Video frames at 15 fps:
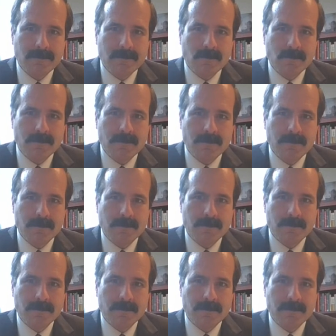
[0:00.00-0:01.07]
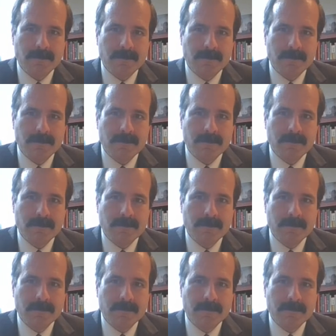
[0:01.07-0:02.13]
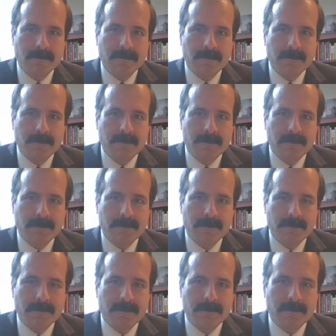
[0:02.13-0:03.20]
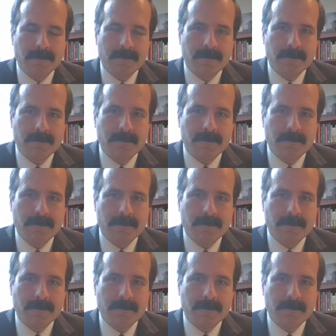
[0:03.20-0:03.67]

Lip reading: This person isn't speaking.